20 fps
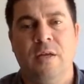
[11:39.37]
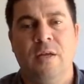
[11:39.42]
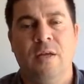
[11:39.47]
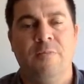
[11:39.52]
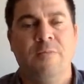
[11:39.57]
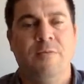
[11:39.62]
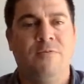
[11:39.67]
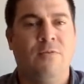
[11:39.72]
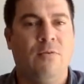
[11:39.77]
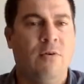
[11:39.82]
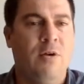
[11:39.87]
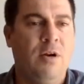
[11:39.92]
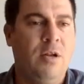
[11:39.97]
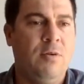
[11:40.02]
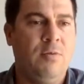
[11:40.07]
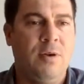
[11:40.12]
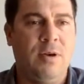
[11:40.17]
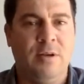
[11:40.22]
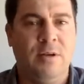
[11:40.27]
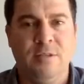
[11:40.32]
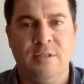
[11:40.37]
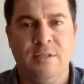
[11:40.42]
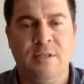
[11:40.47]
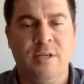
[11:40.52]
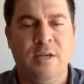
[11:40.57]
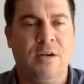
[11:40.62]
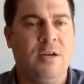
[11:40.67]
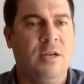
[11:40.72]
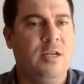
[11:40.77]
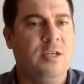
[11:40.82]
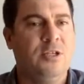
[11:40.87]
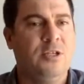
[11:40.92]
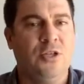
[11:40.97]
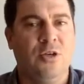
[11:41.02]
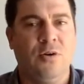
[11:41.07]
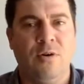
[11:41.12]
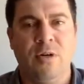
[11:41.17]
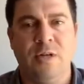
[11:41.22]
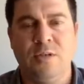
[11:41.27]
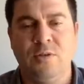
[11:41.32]
Before anyone else is there, it's
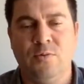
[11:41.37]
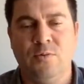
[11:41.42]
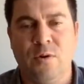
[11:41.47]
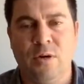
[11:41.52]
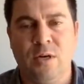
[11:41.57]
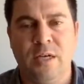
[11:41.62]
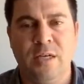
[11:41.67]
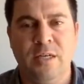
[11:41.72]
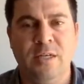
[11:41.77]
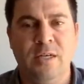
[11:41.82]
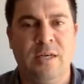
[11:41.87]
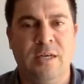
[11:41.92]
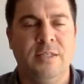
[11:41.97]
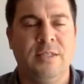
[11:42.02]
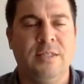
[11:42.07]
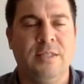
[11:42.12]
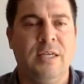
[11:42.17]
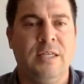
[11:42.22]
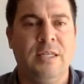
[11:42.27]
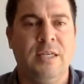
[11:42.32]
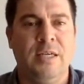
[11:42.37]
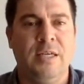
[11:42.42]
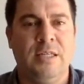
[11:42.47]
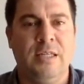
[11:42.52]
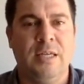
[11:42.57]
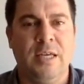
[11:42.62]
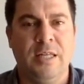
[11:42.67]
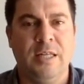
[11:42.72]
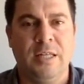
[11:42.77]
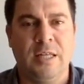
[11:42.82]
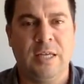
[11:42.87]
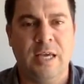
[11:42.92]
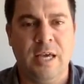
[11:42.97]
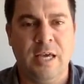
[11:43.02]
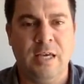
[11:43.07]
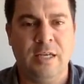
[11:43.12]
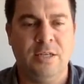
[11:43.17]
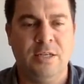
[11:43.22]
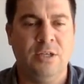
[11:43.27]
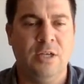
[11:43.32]
showing his work he does in the
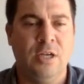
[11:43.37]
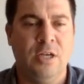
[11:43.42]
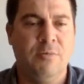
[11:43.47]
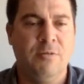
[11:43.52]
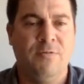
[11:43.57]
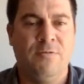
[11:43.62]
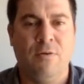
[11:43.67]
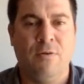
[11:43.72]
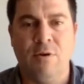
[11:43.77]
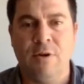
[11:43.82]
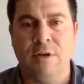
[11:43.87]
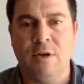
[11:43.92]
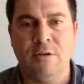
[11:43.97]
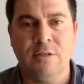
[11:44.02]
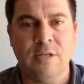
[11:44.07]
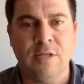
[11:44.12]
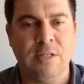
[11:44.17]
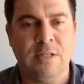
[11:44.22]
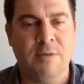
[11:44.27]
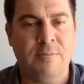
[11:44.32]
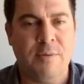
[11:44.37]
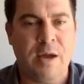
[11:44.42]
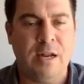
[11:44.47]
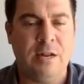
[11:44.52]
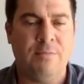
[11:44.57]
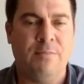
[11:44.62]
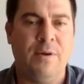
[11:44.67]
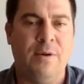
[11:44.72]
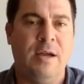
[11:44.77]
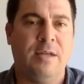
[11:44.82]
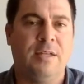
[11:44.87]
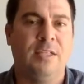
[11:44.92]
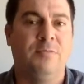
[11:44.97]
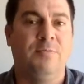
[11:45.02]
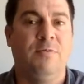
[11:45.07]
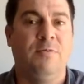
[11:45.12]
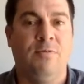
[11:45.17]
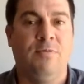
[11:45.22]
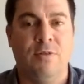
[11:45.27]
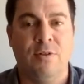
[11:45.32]
cage, before he goes out to batting practice,
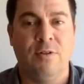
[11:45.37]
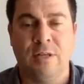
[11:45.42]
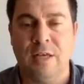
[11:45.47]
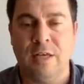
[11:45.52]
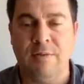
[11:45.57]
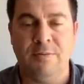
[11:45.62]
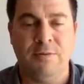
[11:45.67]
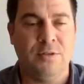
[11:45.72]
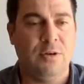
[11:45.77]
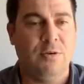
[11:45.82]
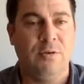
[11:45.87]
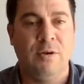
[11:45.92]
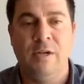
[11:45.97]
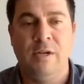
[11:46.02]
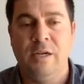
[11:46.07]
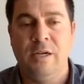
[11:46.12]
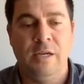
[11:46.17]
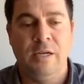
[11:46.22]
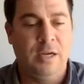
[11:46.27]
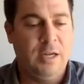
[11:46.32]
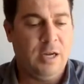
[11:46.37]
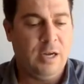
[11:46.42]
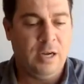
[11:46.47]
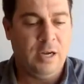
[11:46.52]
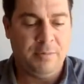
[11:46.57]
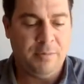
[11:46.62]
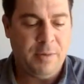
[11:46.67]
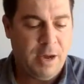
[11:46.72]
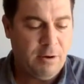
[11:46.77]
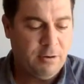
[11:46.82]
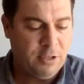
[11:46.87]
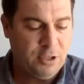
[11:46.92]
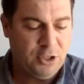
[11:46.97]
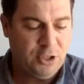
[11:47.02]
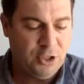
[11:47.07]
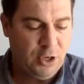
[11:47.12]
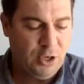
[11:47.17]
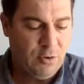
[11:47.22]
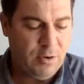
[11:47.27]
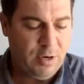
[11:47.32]
before the game. So I was just
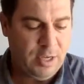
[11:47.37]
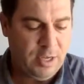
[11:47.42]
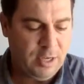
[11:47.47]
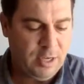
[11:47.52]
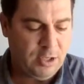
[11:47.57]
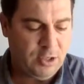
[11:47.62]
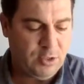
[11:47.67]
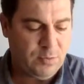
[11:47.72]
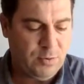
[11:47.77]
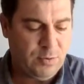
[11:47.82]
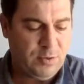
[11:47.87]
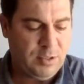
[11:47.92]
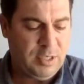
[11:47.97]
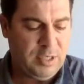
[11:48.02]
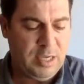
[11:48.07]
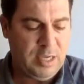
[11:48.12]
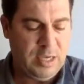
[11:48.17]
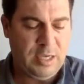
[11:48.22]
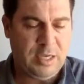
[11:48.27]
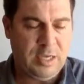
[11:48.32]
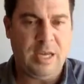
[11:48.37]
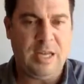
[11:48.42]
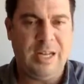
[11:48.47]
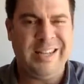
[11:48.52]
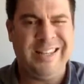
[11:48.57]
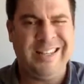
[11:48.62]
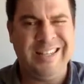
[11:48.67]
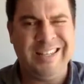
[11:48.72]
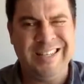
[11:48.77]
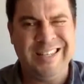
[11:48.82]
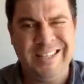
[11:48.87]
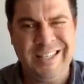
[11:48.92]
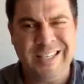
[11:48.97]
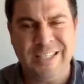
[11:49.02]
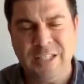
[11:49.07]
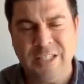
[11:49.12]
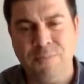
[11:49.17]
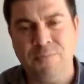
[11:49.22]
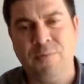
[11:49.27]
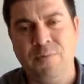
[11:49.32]
showing his routine and the
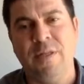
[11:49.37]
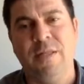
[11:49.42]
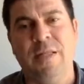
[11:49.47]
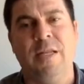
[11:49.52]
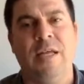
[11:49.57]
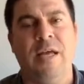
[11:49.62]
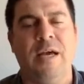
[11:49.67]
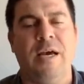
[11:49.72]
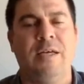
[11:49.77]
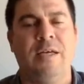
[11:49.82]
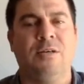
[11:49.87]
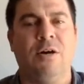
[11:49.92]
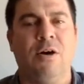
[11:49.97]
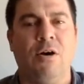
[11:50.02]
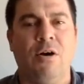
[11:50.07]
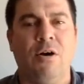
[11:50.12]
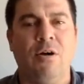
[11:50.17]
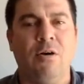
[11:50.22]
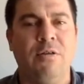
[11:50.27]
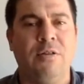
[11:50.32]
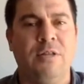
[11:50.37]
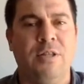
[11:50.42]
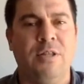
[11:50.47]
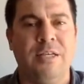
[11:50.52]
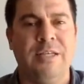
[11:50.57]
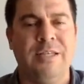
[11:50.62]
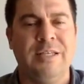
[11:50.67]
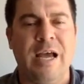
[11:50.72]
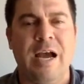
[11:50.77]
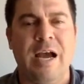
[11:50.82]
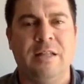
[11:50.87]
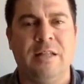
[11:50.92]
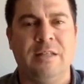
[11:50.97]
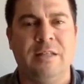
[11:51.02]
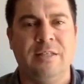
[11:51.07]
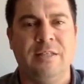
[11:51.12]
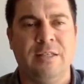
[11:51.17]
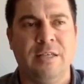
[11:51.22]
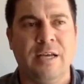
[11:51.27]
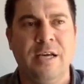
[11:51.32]
discipline that he has. All these
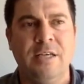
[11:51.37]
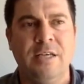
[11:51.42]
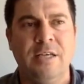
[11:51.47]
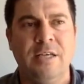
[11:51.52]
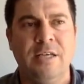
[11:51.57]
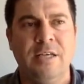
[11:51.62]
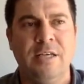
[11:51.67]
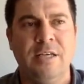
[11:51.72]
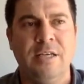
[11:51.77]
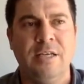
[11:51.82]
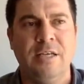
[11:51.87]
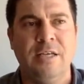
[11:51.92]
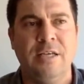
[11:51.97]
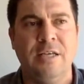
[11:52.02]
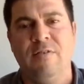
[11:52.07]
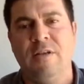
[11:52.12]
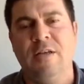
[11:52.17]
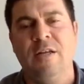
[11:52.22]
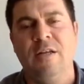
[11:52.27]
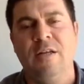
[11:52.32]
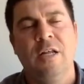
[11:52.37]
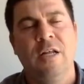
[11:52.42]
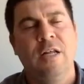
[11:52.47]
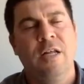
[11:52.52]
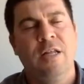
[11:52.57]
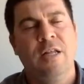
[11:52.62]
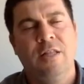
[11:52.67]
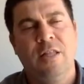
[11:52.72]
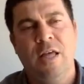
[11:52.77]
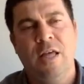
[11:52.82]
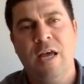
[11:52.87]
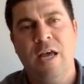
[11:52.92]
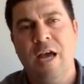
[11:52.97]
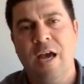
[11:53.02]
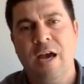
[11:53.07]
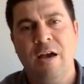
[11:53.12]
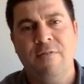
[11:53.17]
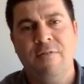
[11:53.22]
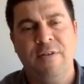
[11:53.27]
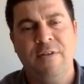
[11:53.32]
athletes, the guys you see on TV, they
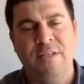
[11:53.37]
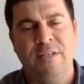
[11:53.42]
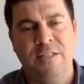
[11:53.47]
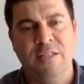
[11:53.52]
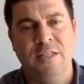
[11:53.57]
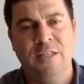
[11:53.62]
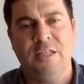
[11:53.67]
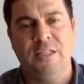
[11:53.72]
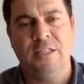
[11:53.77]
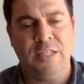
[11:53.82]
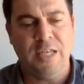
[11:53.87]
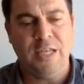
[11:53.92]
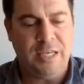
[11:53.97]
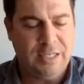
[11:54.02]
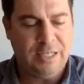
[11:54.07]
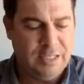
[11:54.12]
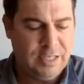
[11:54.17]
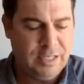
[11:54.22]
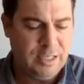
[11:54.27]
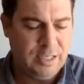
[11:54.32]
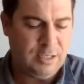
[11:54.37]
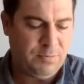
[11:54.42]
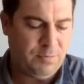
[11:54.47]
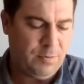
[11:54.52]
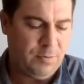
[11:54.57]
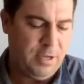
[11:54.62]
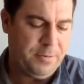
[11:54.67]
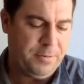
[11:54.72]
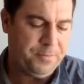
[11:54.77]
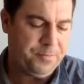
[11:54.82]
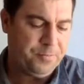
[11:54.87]
have such a discipline.